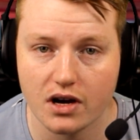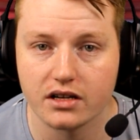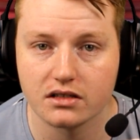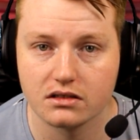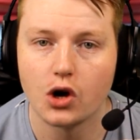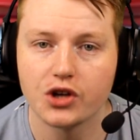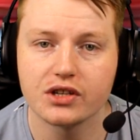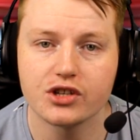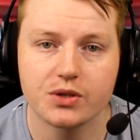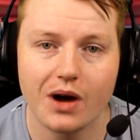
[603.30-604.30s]
grader.
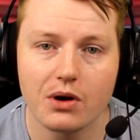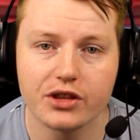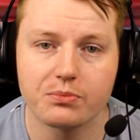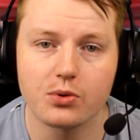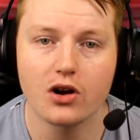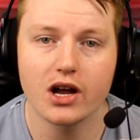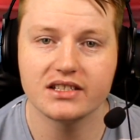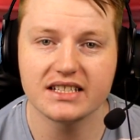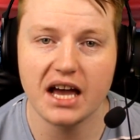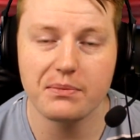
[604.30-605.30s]
Also, just while we're on the
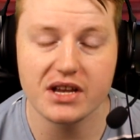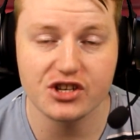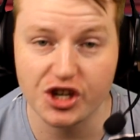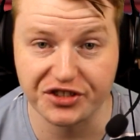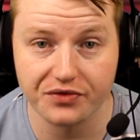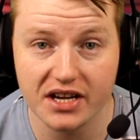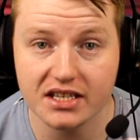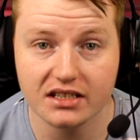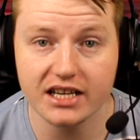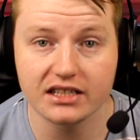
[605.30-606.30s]
Broncos, this happened just
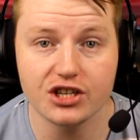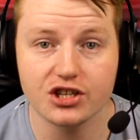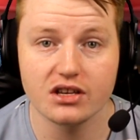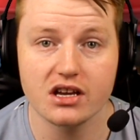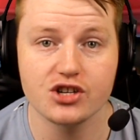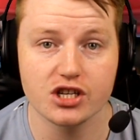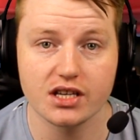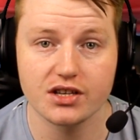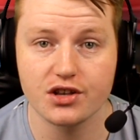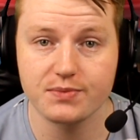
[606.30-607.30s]
recently, literally just
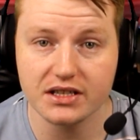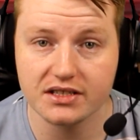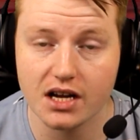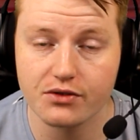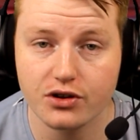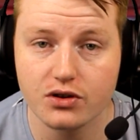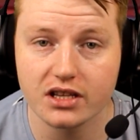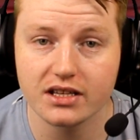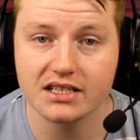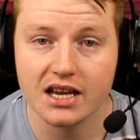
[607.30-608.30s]
as I was about to start
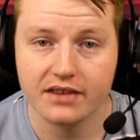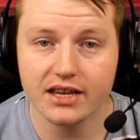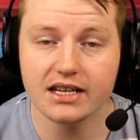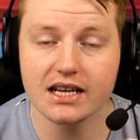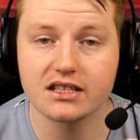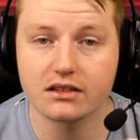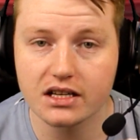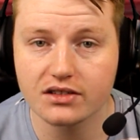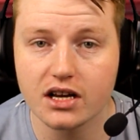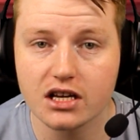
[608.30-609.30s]
recording this. They announced the
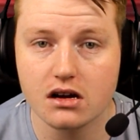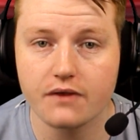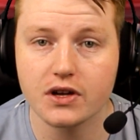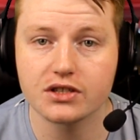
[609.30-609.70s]
re-signing of